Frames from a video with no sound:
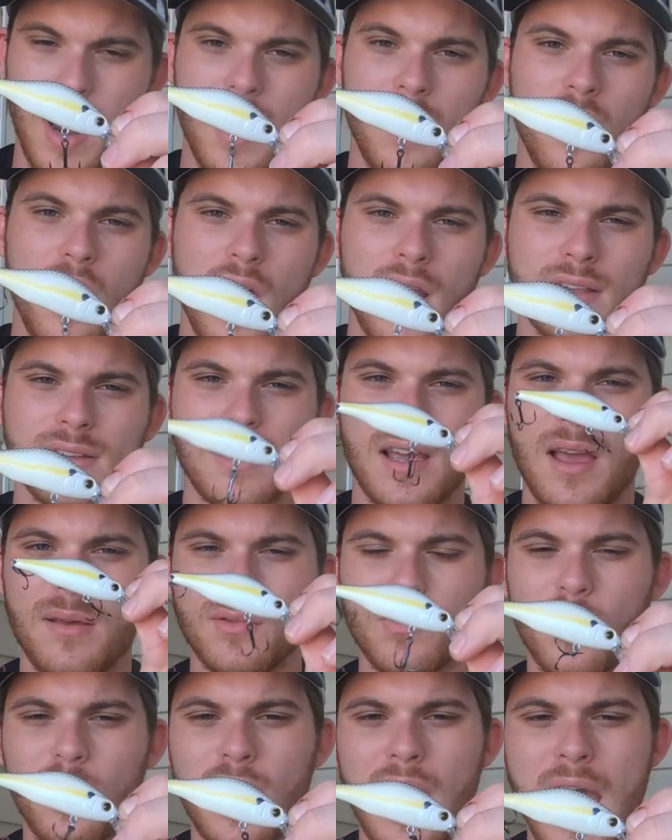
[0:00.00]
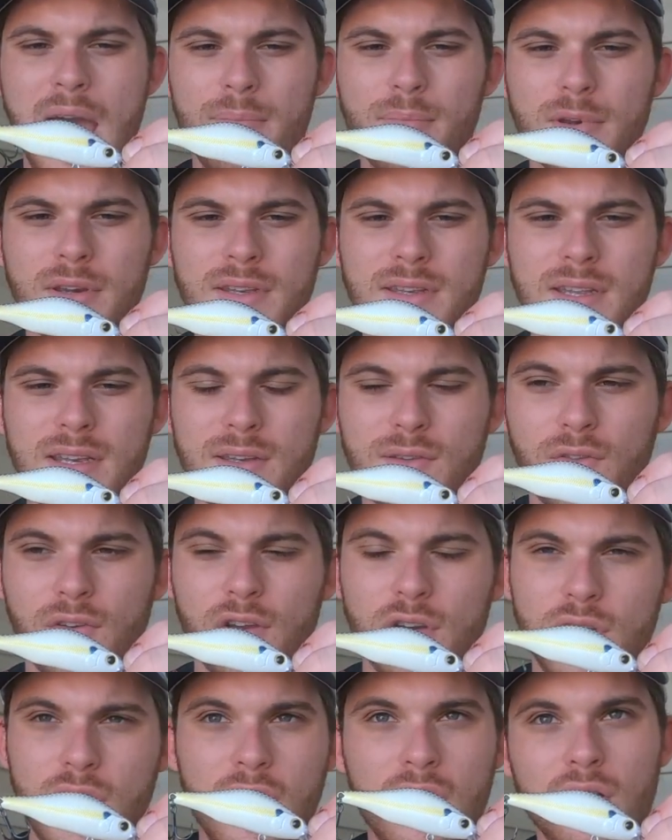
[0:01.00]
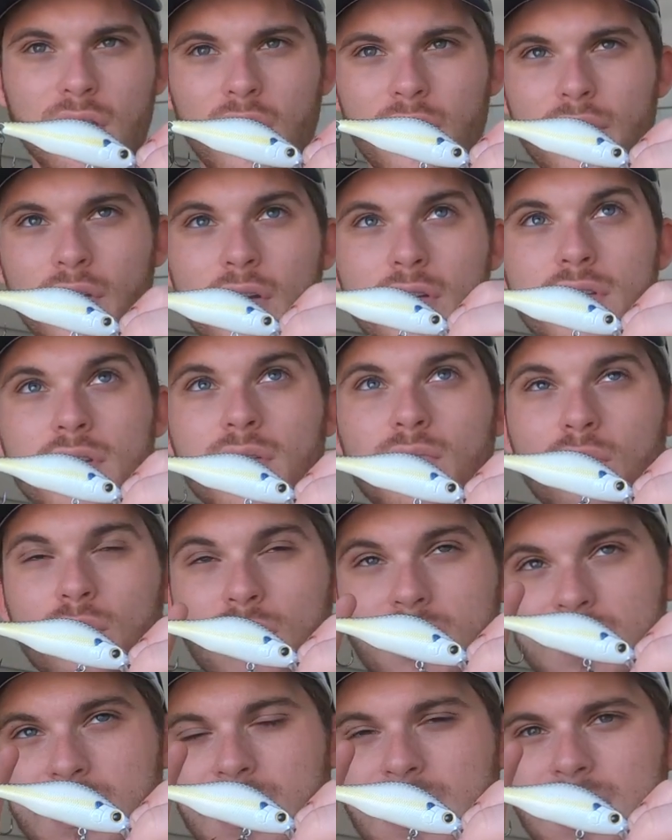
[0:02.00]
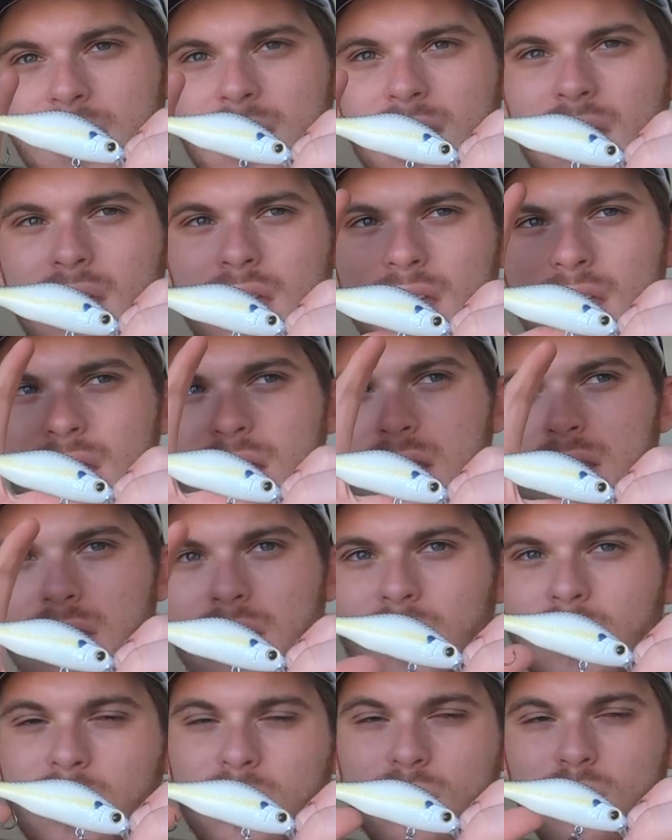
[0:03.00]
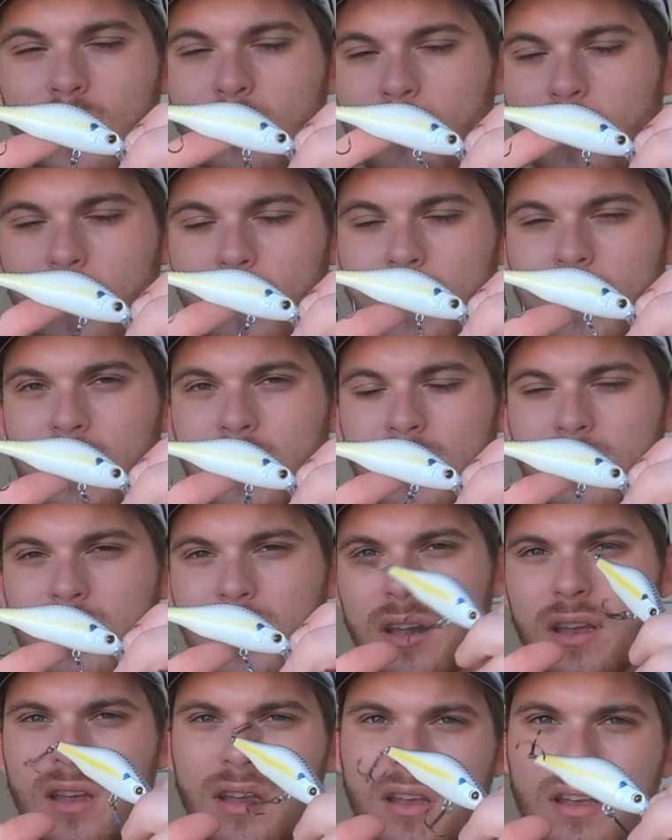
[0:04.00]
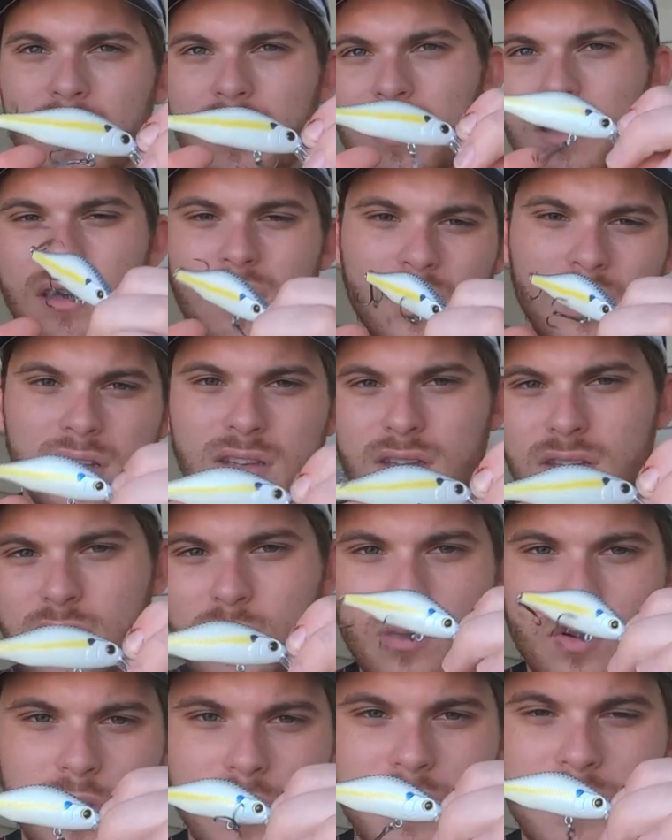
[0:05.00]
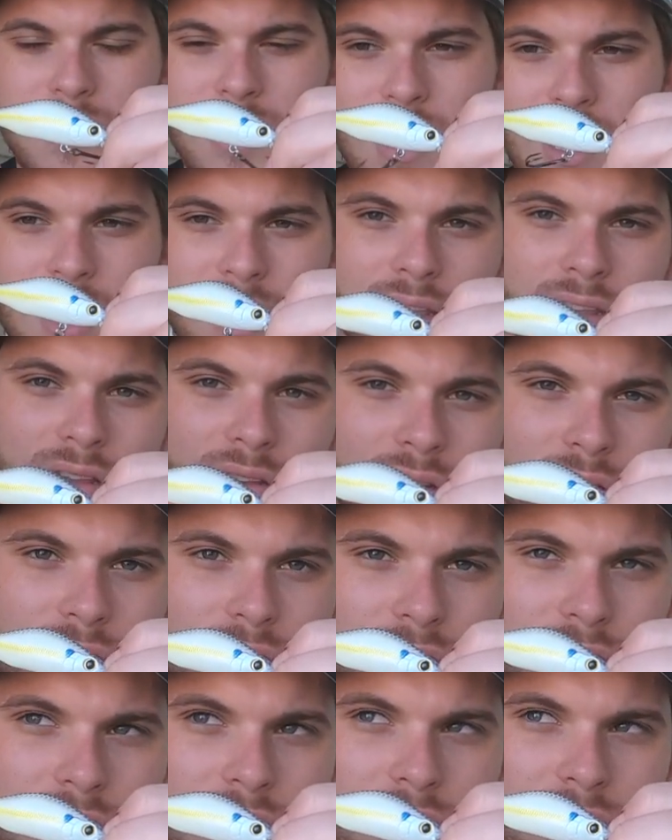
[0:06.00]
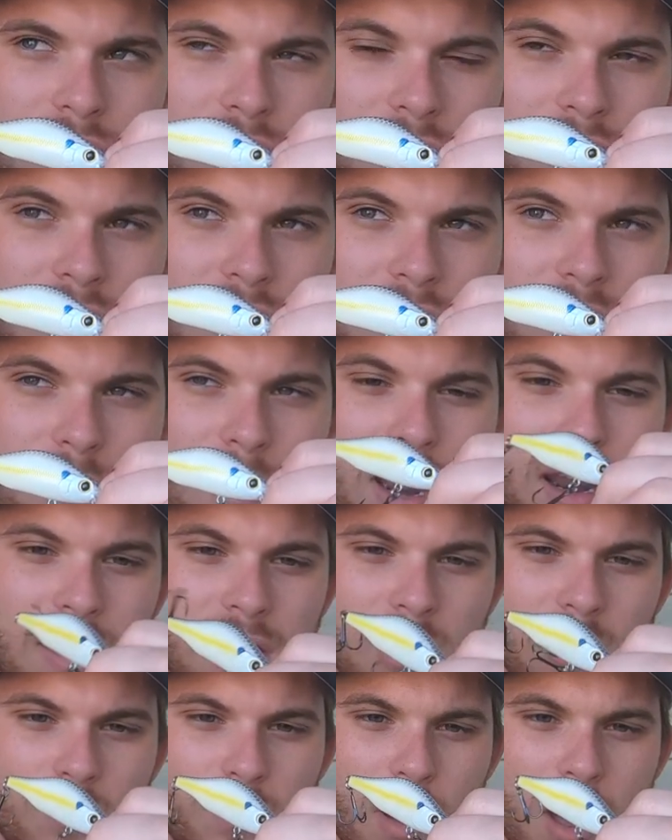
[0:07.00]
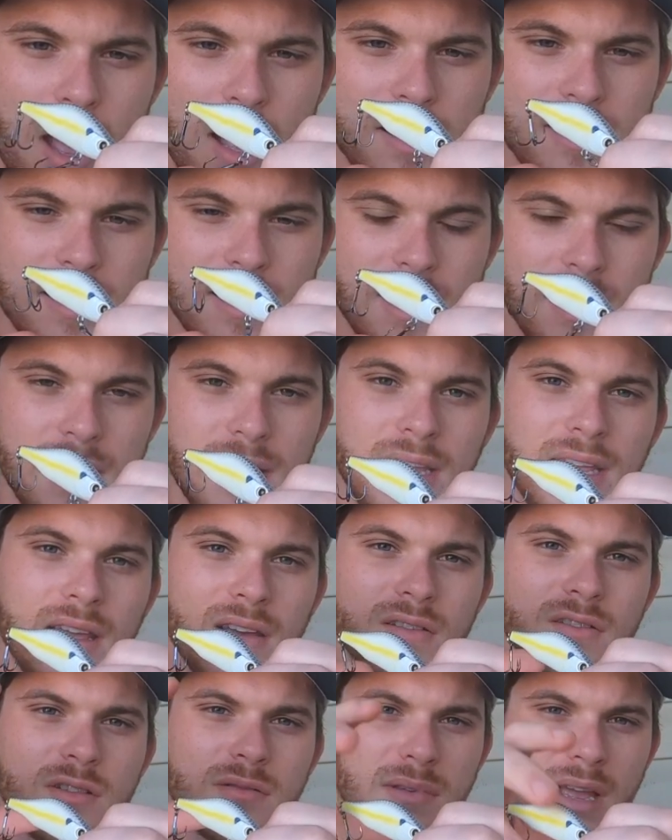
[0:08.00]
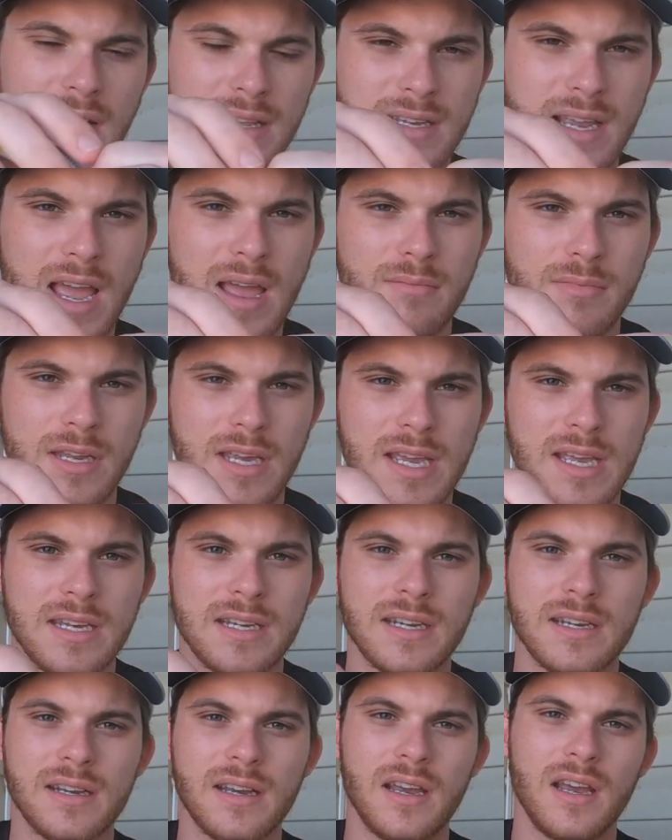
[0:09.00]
And a lot of times what will happen is these fish that are lethargic will see it, they'll swim over to it, it's doing its thing, they'll think about it, and then you pause it, and it gives them that time to eat it.